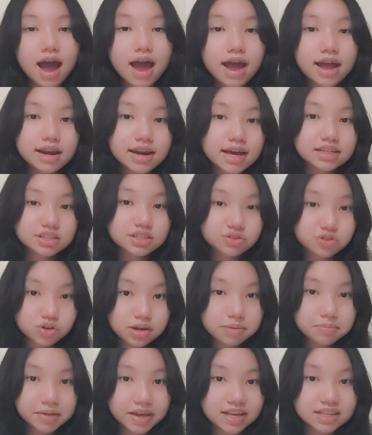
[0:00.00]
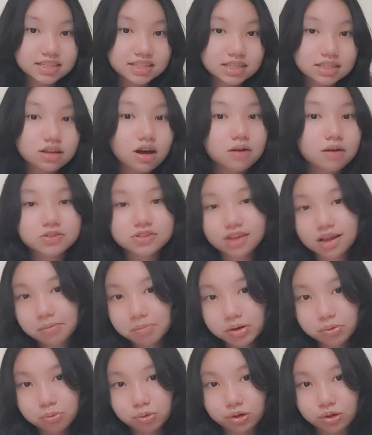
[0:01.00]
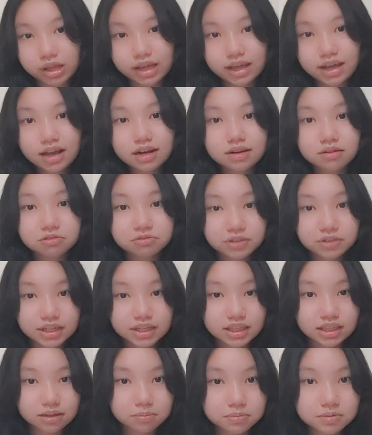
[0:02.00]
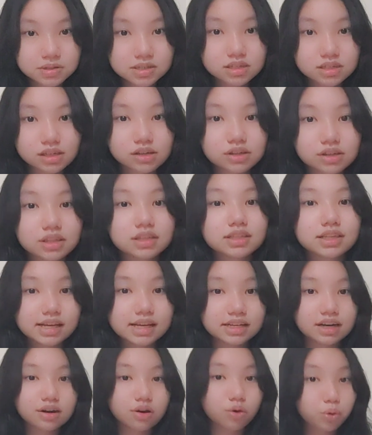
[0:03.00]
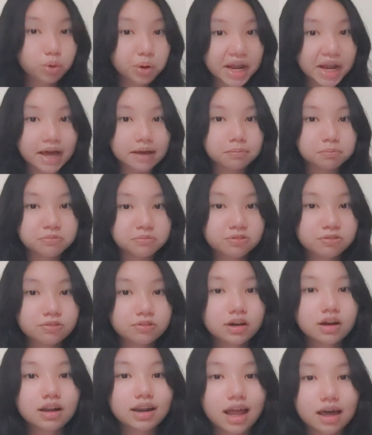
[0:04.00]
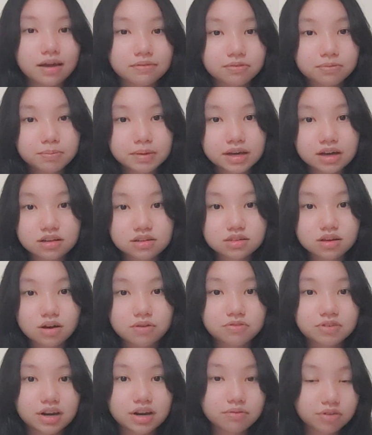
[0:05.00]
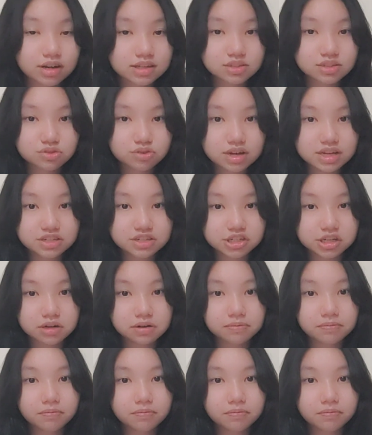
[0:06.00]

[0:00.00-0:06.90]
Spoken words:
In extreme cases of cyberbullying, the victims could take their own life because of their frustration.